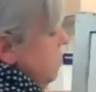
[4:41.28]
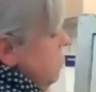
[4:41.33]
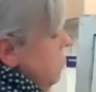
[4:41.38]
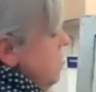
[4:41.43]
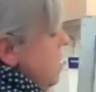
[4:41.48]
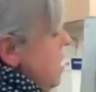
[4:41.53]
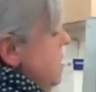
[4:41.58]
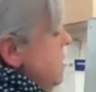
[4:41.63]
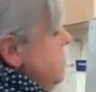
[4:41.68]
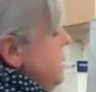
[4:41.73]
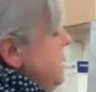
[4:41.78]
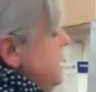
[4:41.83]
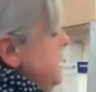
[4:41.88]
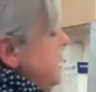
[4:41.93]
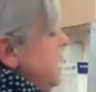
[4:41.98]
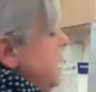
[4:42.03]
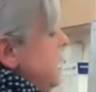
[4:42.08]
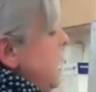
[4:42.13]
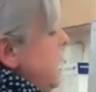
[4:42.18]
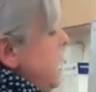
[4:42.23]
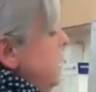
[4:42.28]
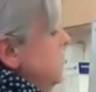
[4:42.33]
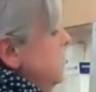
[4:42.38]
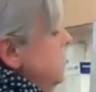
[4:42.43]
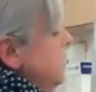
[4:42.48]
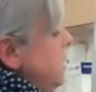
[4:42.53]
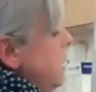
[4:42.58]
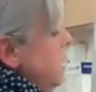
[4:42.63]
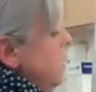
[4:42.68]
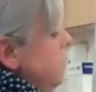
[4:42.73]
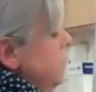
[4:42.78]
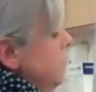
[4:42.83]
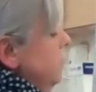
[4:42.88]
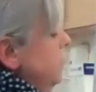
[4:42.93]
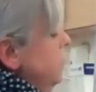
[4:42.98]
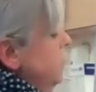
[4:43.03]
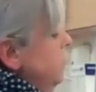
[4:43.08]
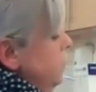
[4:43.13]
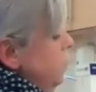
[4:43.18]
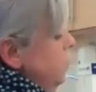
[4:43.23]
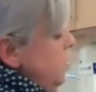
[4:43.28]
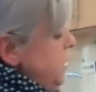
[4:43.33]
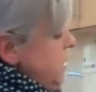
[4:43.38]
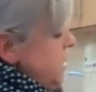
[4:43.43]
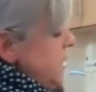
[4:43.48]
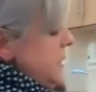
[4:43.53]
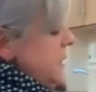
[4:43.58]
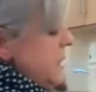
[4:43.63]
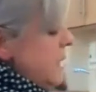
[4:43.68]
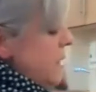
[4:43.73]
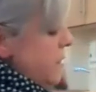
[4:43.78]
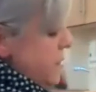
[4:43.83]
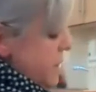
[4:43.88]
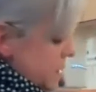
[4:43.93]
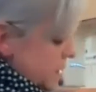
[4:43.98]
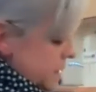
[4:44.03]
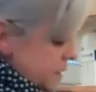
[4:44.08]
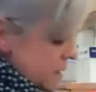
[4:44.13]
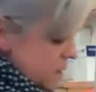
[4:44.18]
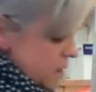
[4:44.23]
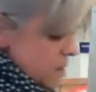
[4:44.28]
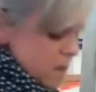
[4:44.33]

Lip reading: write them easily again. So, what did I say? I think I said